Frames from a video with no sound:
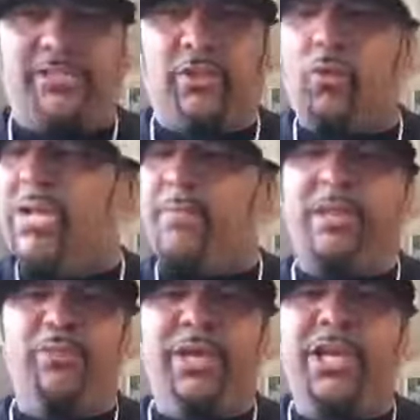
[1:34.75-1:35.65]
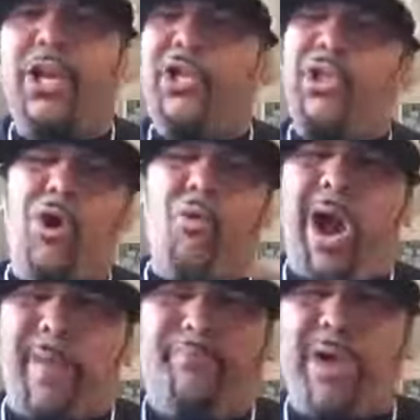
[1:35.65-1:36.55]
So don't hit me with, yo,
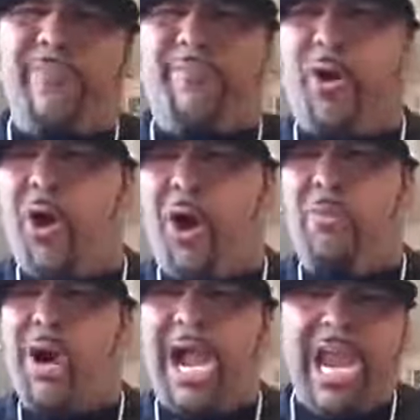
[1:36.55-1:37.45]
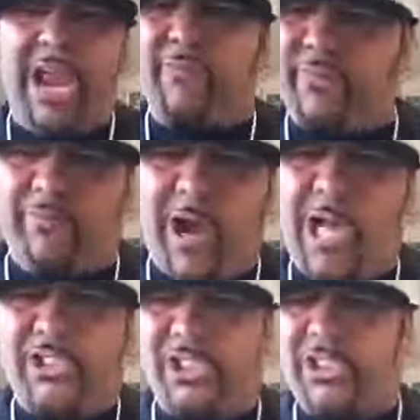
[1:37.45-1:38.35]
why Brett Favre? Why Aaron
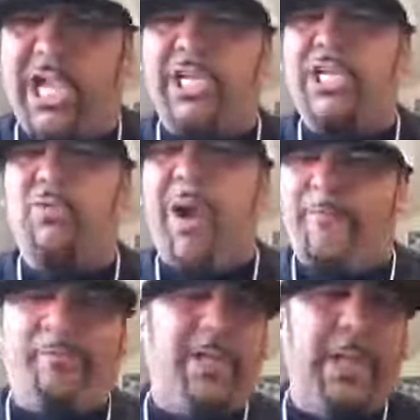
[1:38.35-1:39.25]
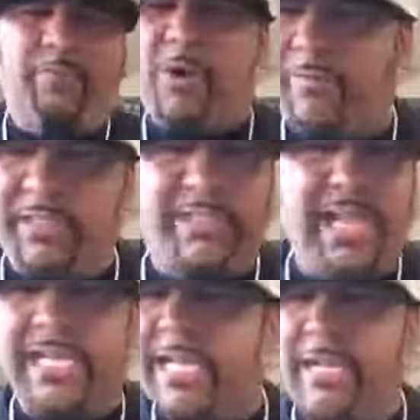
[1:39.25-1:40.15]
Rodgers ain't in it? Why Phillip Rivers
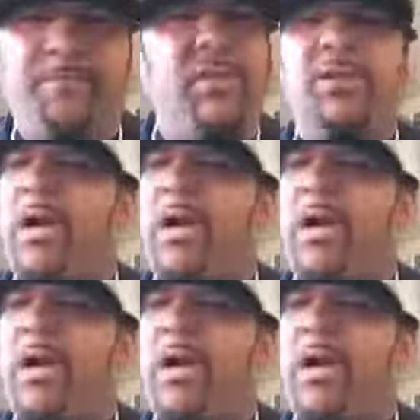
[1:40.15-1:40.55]
ain't in it?